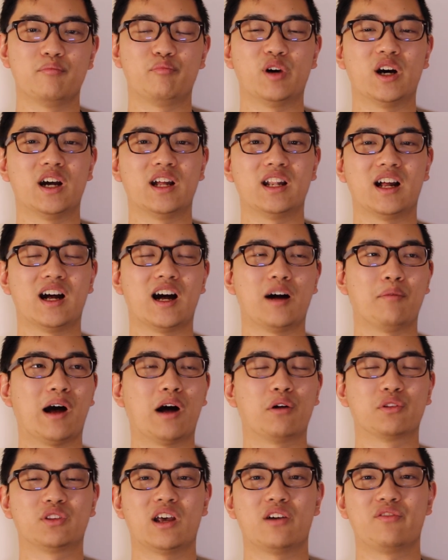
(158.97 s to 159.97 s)
But um,
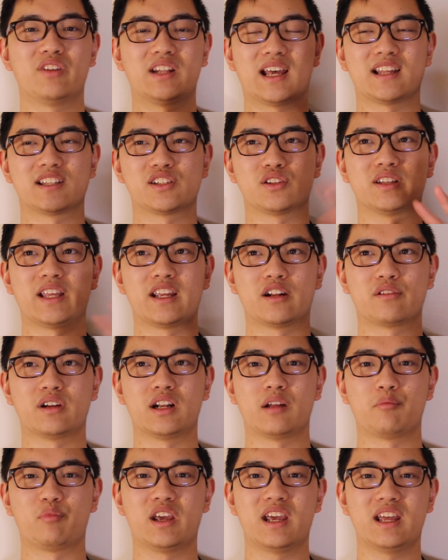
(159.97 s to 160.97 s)
I'll delve into that later
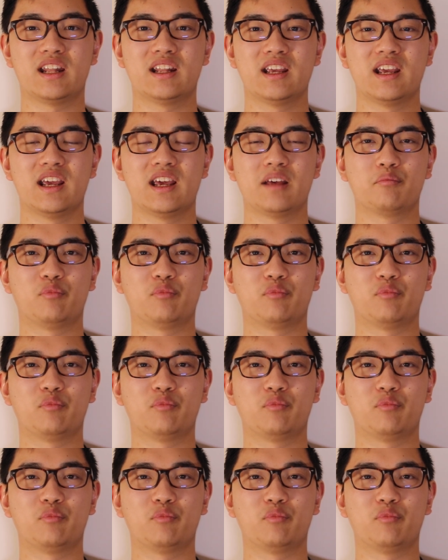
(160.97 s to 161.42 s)
in a bit.